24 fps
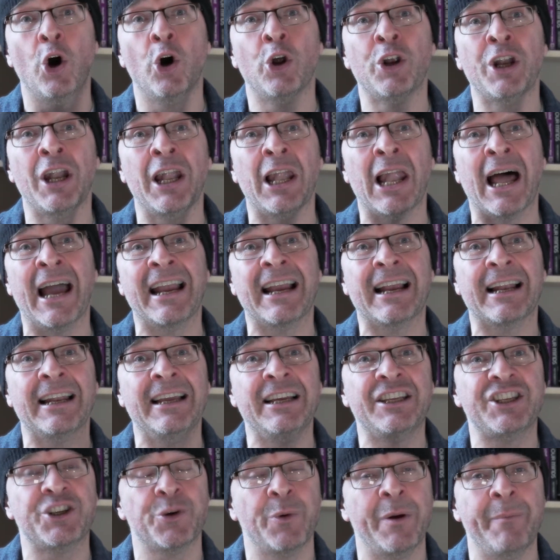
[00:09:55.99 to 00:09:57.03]

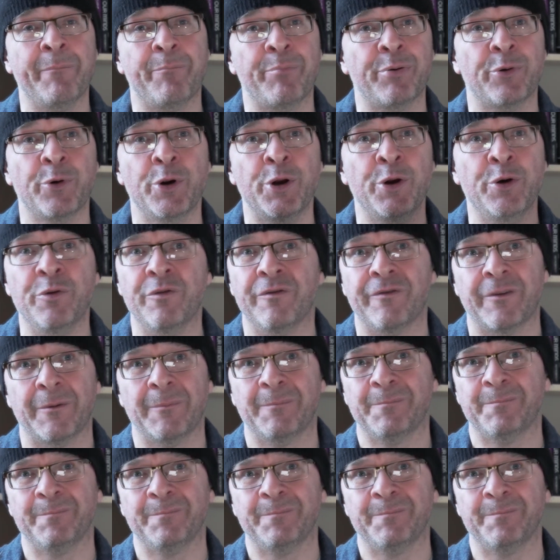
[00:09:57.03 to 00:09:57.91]
unlikely to improve.